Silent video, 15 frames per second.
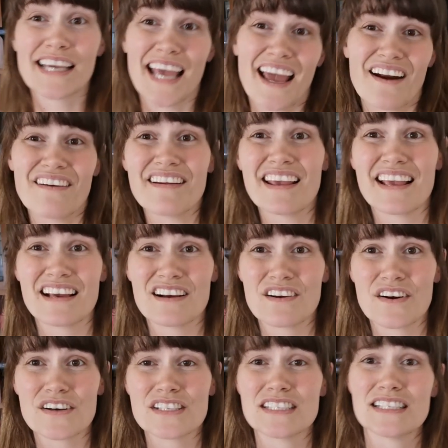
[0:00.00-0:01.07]
carrying a
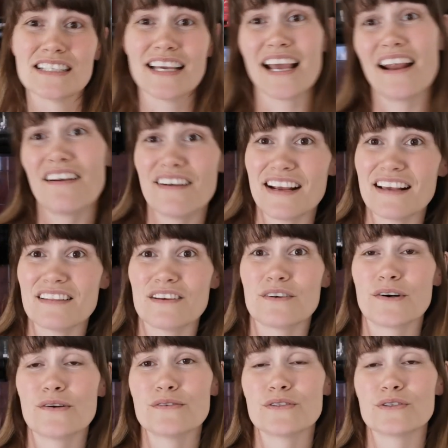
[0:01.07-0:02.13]
car seat, carrying the
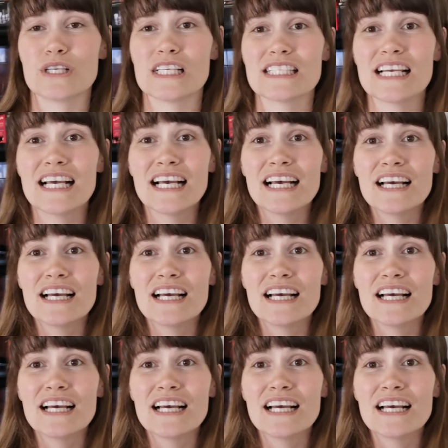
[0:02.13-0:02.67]
groceries,